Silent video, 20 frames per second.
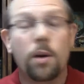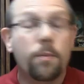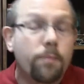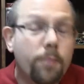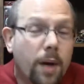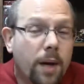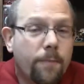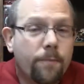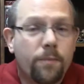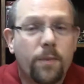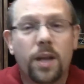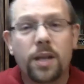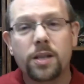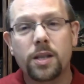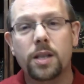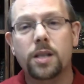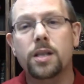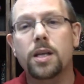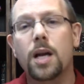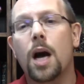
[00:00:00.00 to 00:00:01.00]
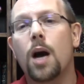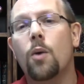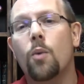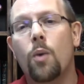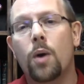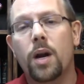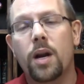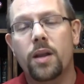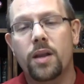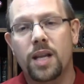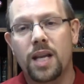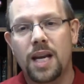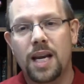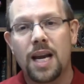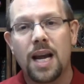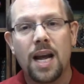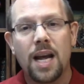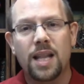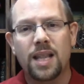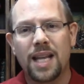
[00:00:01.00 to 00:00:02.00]
but it's just not one of the
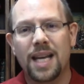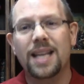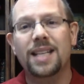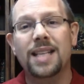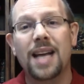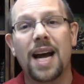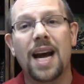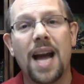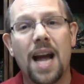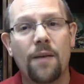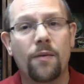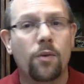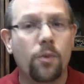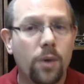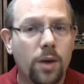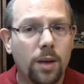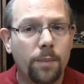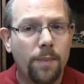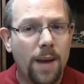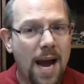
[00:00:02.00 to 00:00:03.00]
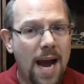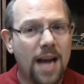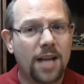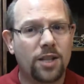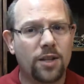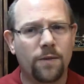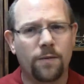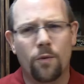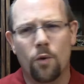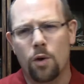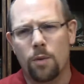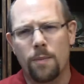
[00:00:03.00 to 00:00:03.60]
things I have a real passion for.